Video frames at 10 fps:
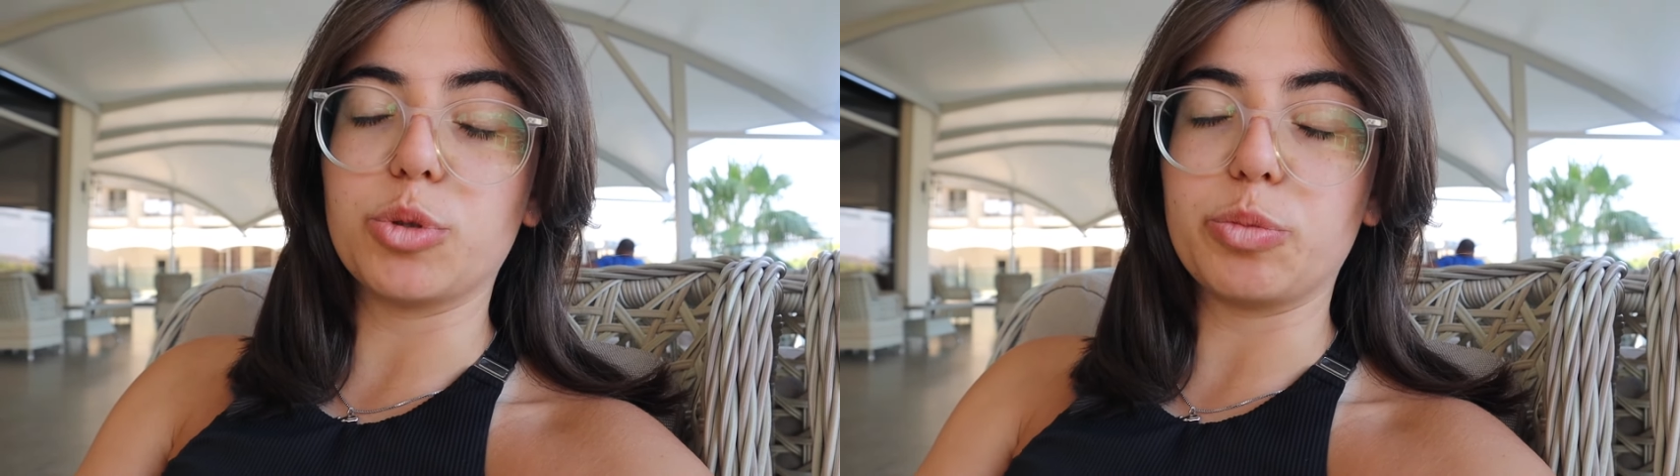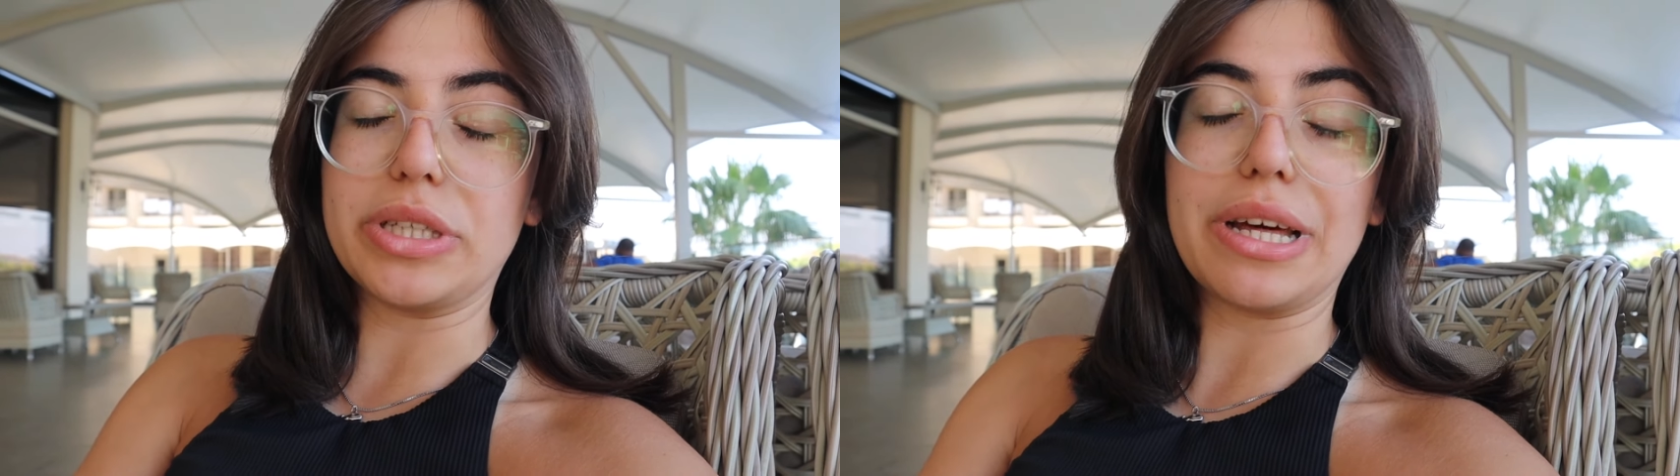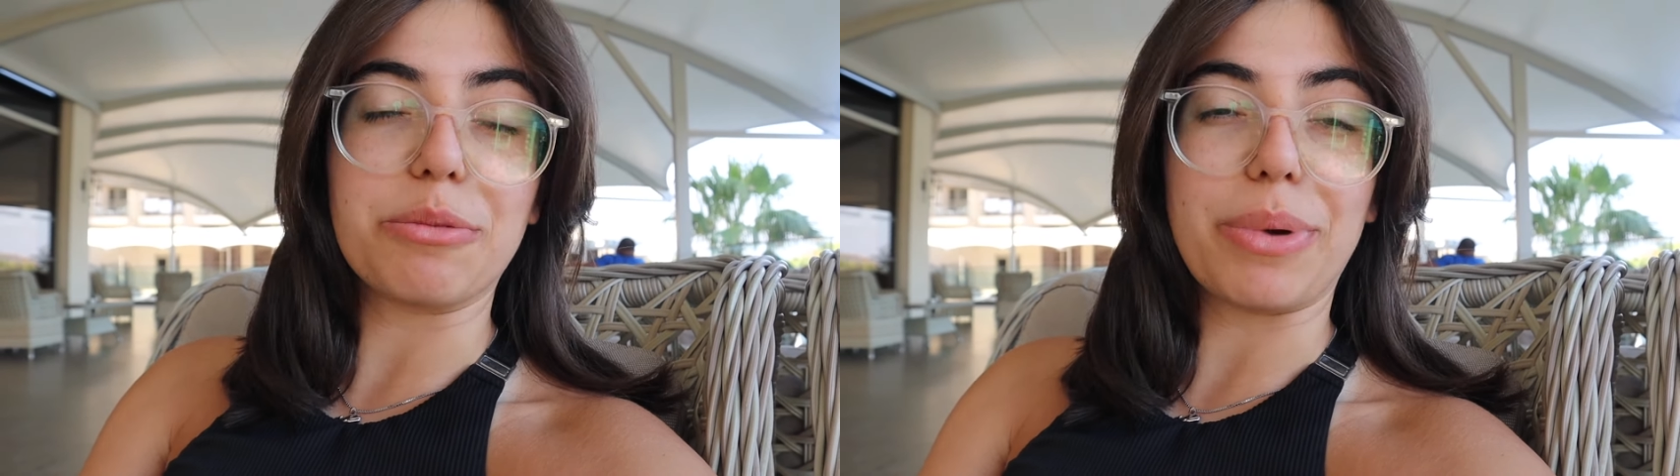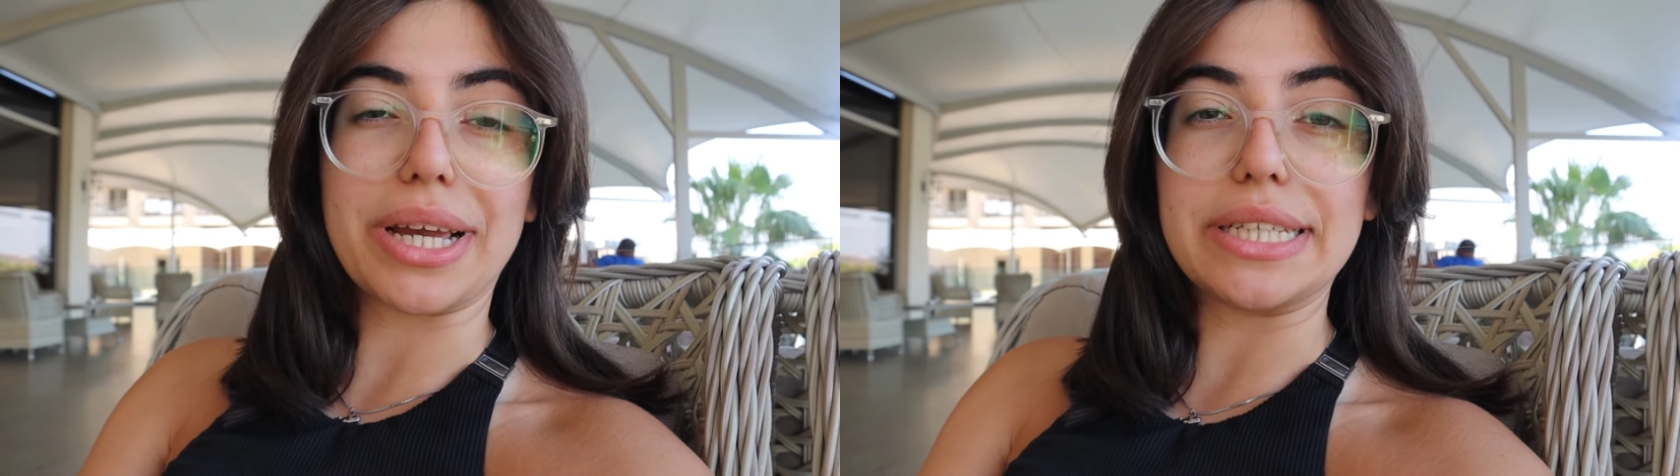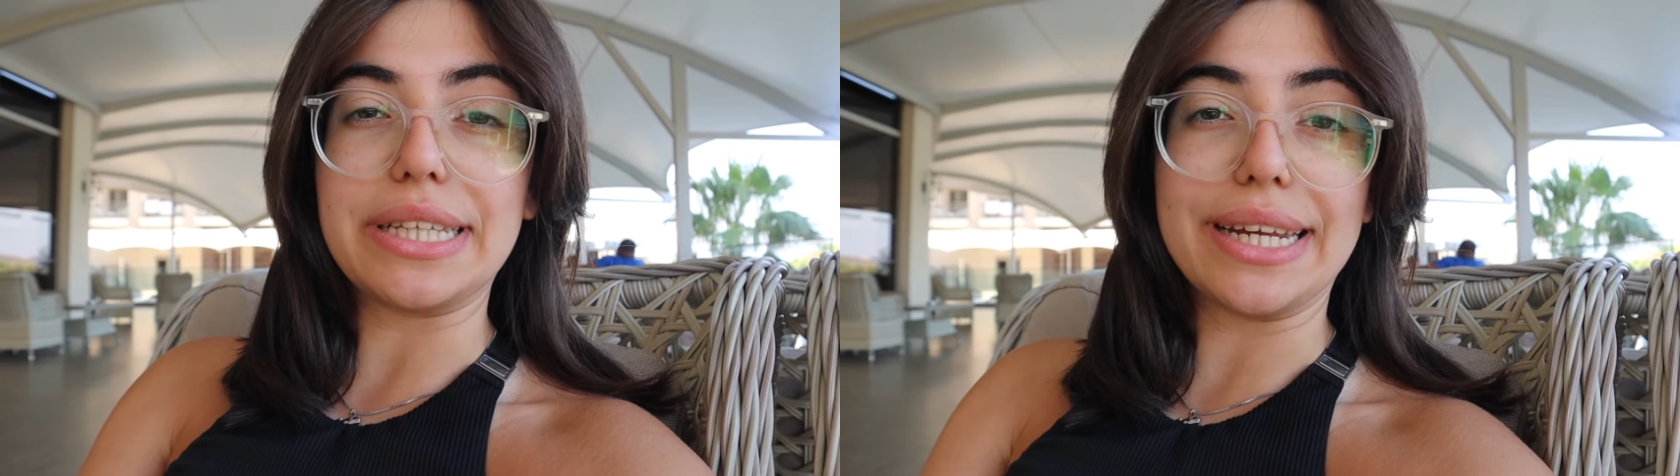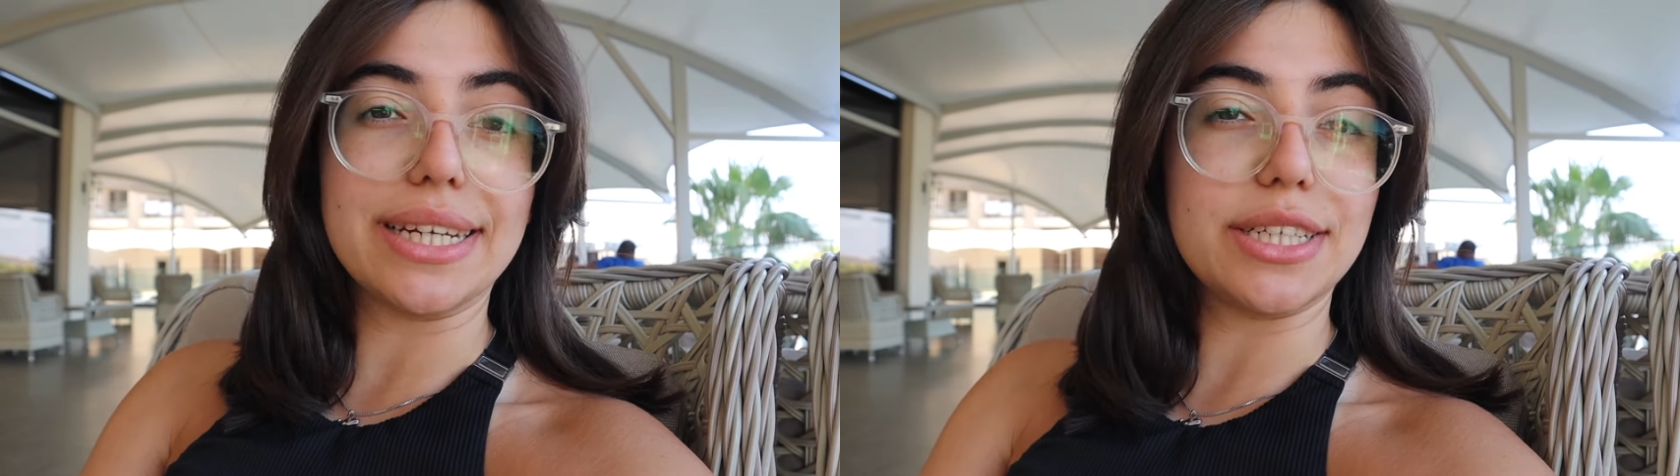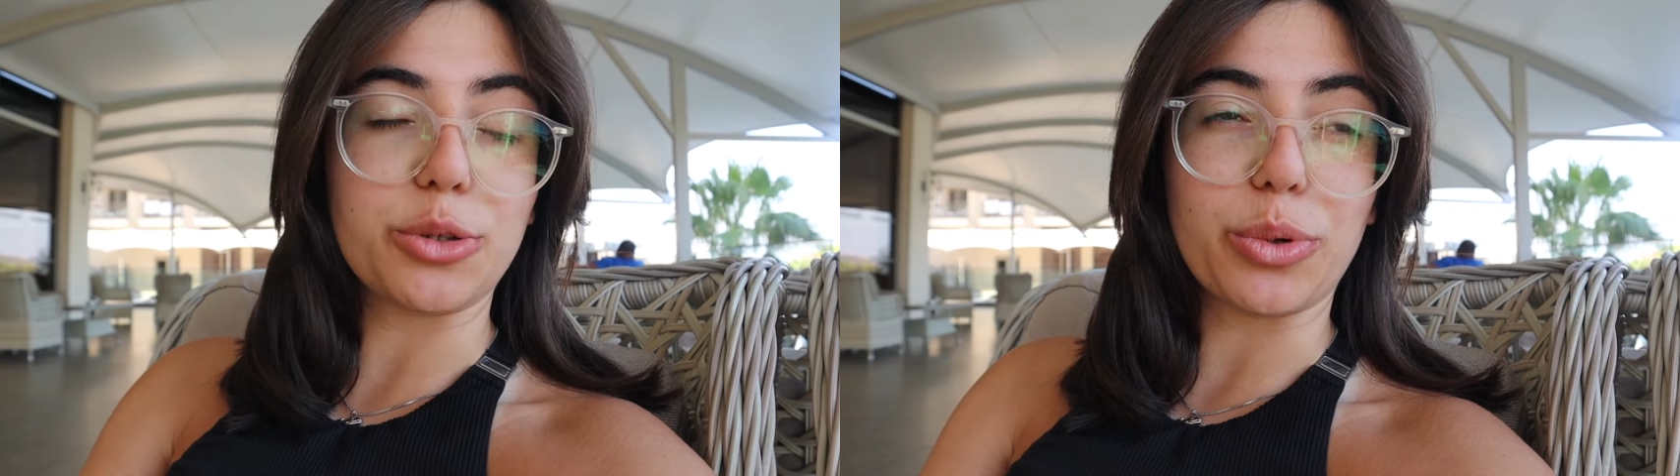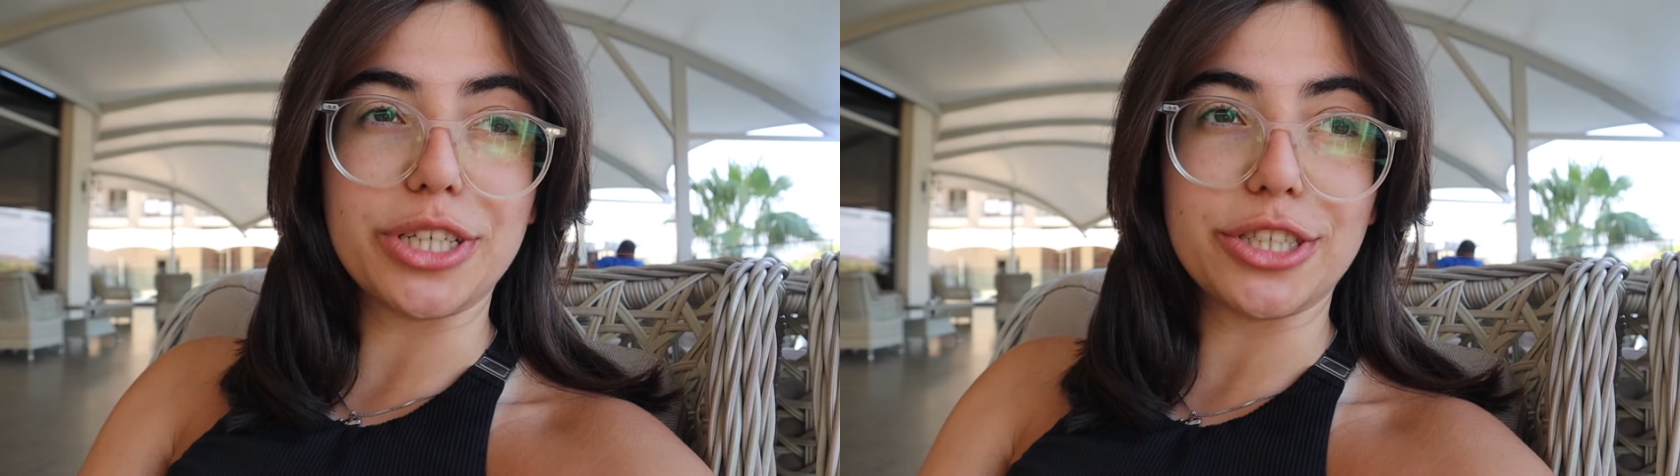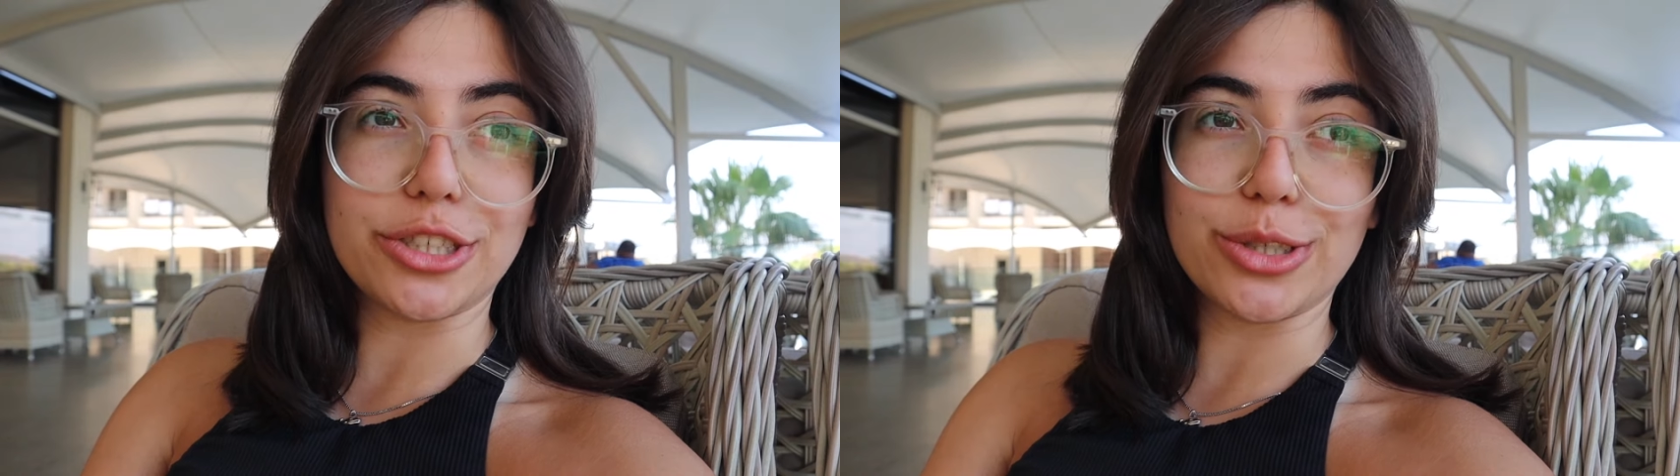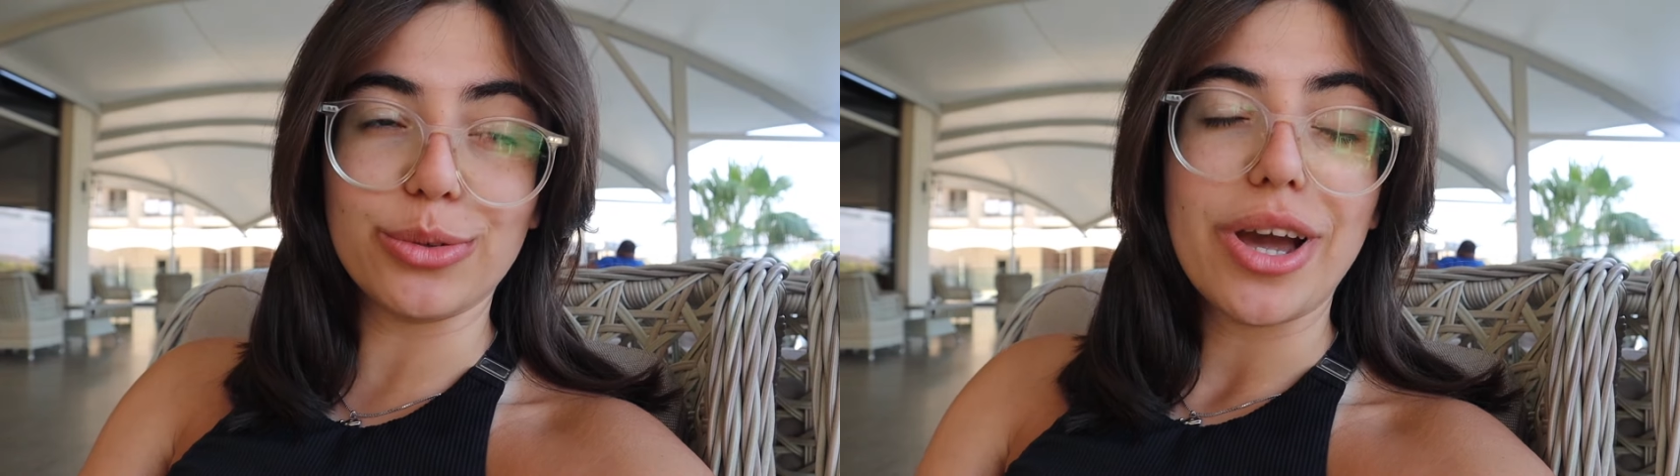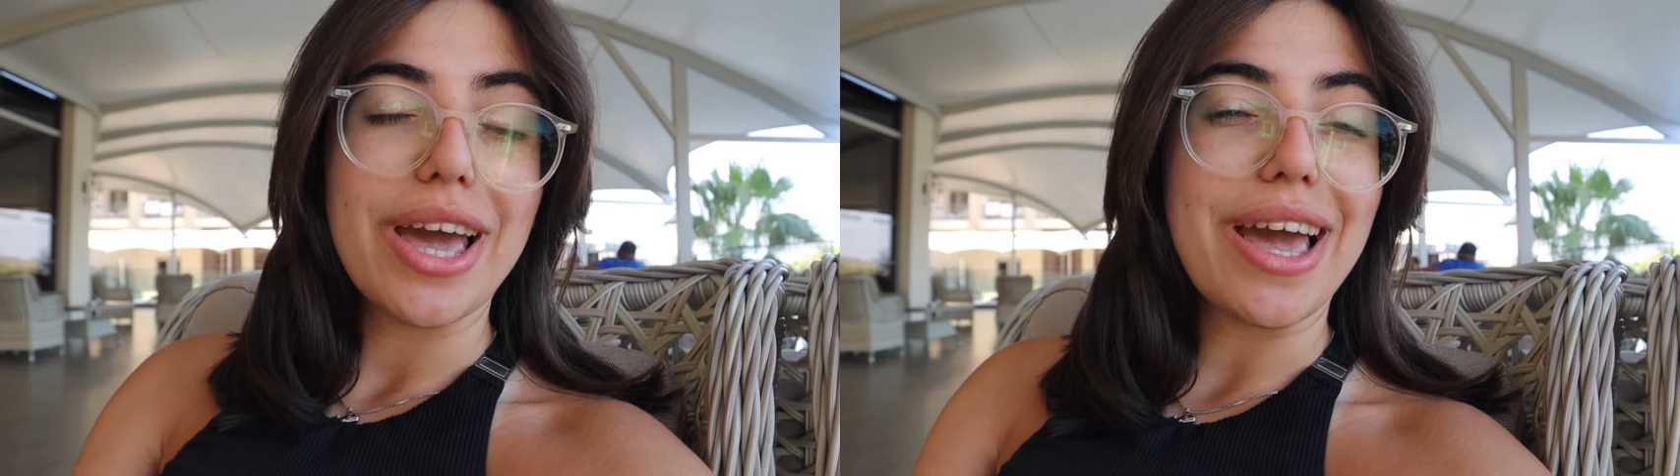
Mukunad back in 1922.